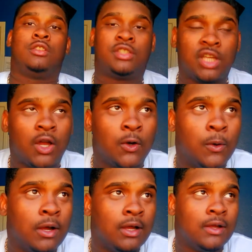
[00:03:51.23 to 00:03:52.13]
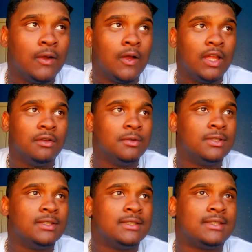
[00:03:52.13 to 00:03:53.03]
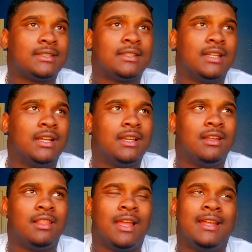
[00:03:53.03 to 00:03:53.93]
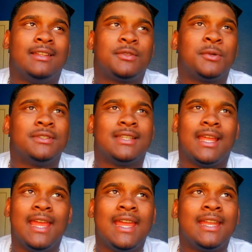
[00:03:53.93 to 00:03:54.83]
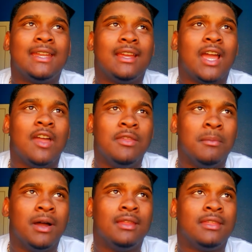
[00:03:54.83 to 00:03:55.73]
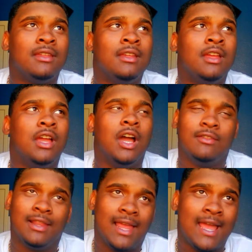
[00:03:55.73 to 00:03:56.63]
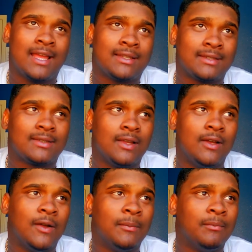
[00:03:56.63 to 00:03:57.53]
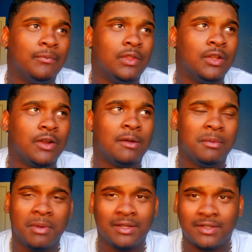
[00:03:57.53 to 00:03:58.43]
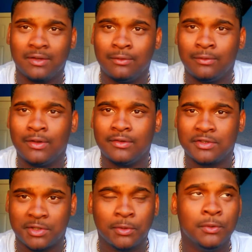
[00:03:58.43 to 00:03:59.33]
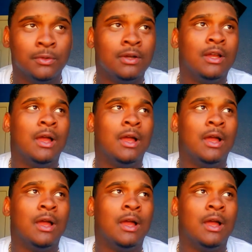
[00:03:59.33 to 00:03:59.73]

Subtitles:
So it was like towards the end of the month, of the last little couple months of school,